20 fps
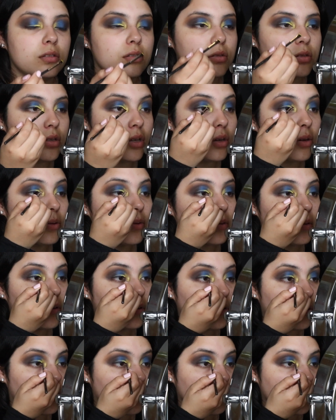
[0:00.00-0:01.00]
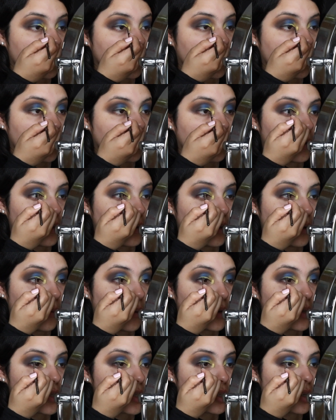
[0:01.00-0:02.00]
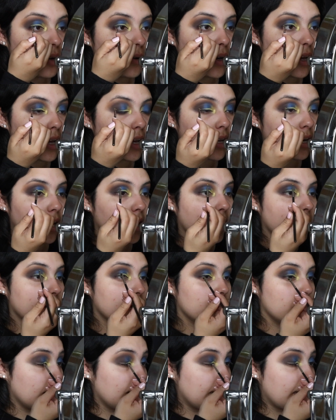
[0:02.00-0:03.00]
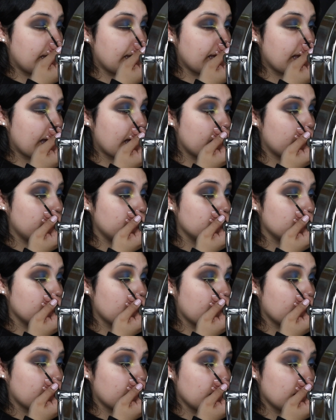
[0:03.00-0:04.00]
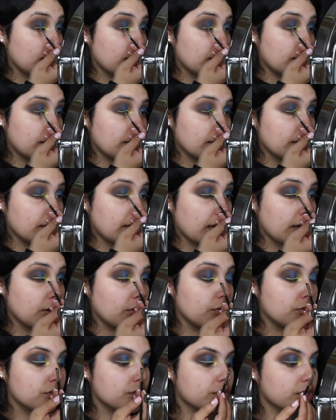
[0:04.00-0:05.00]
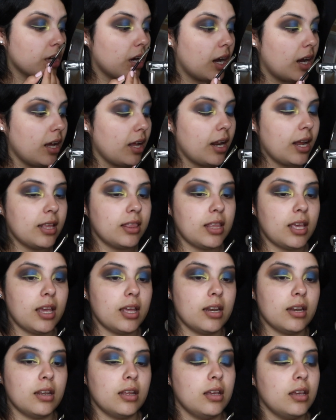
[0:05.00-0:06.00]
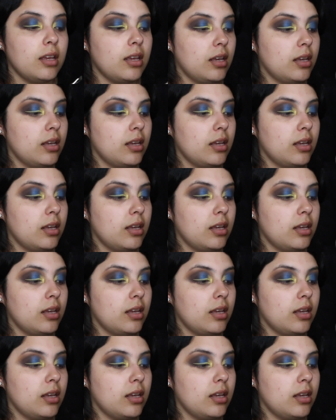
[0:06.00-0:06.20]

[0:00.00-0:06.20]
So normally you want to go ahead and lay out that color that you just got and then